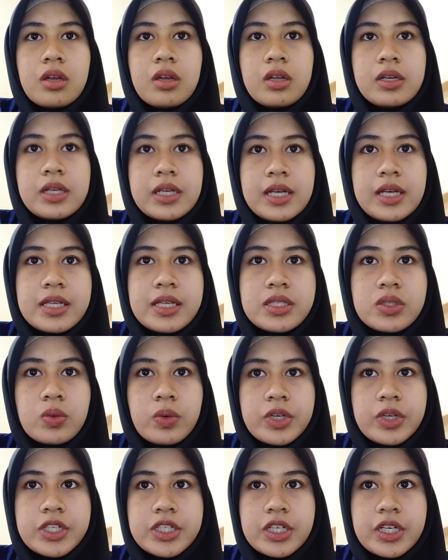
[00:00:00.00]
The next
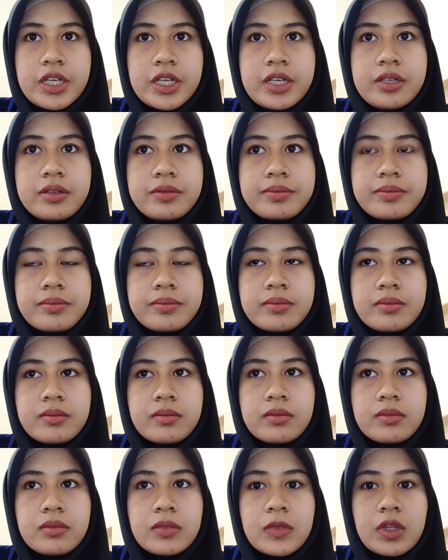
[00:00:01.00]
question,
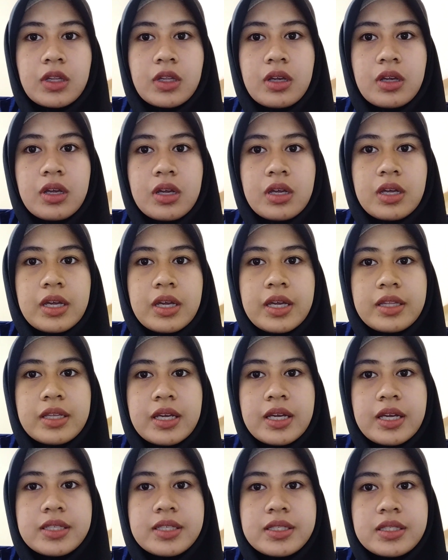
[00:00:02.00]
it
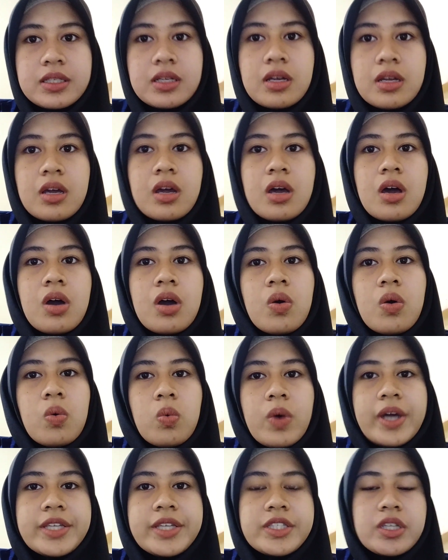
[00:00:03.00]
is
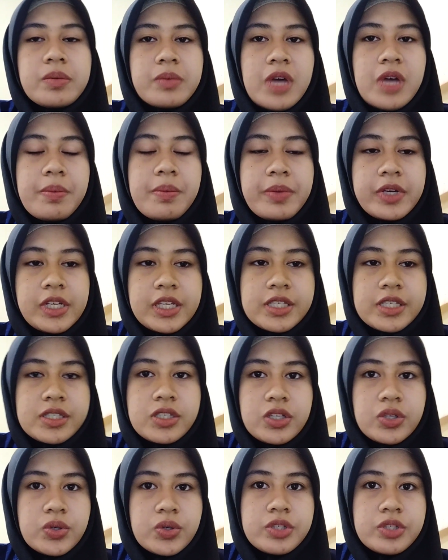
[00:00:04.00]
why some companies
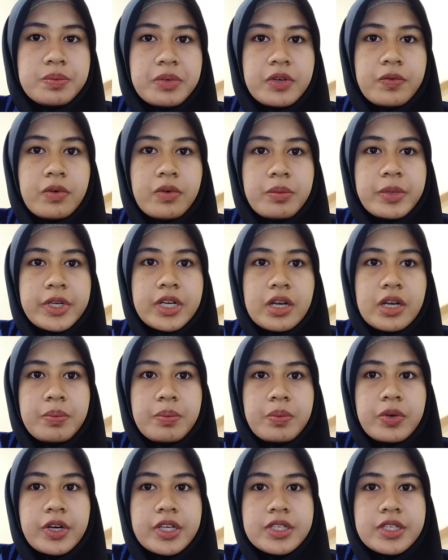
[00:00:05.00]
use performance
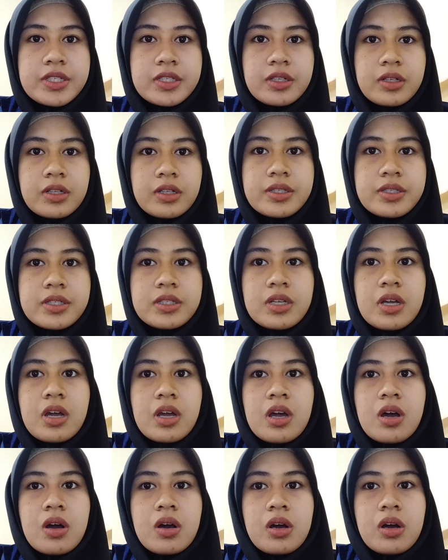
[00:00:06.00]
appraisals.
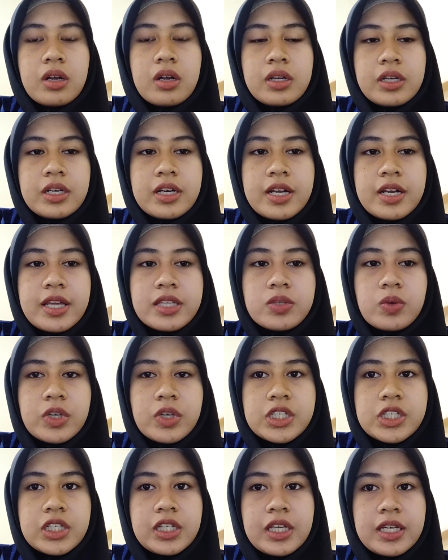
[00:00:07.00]
The next
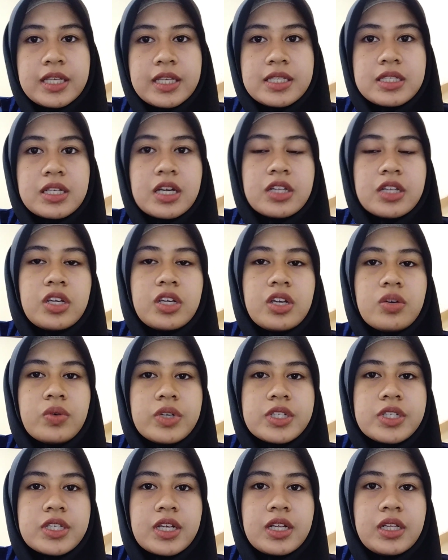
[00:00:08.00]
question is category
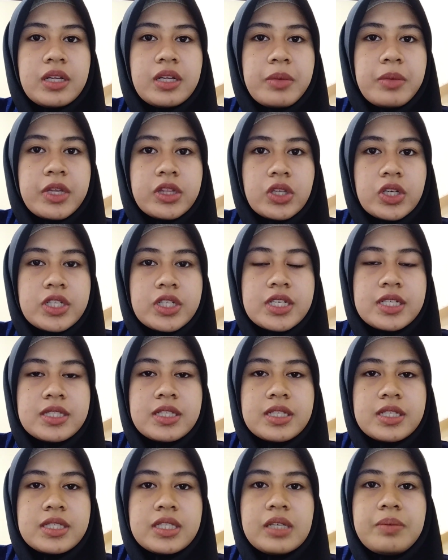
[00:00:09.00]
scaling method is
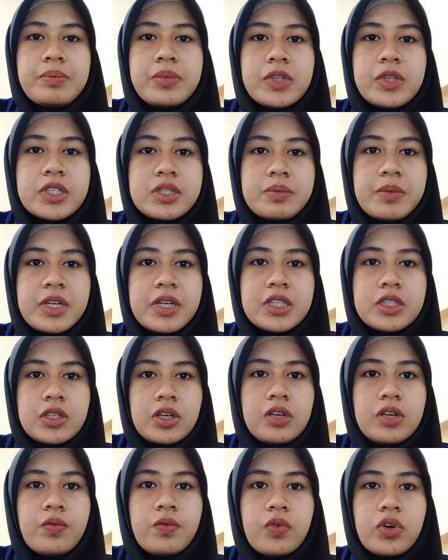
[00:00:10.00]
the simplest
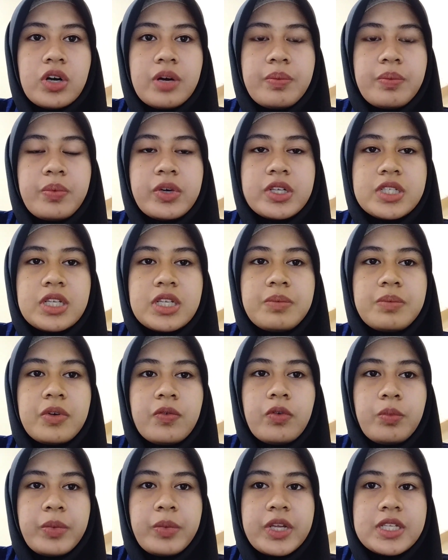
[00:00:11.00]
method for appraising
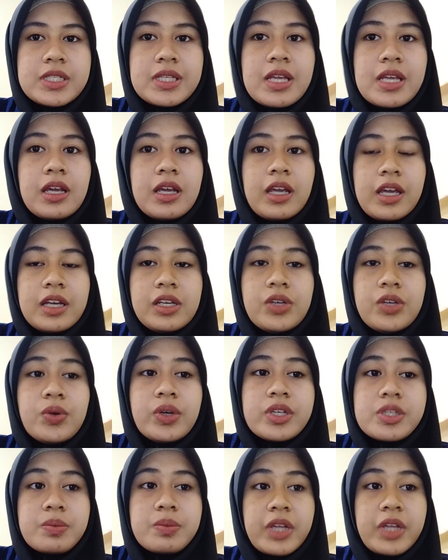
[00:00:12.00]
performance. Can you
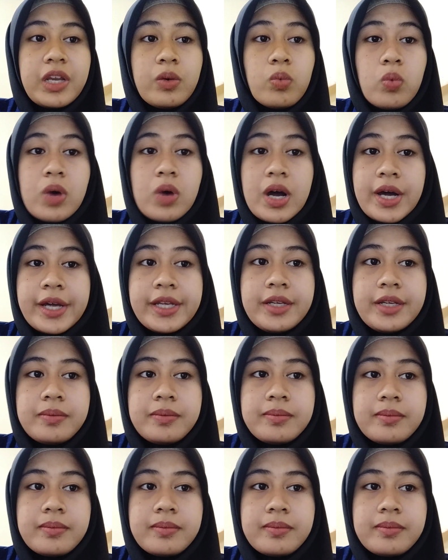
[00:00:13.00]
explain why?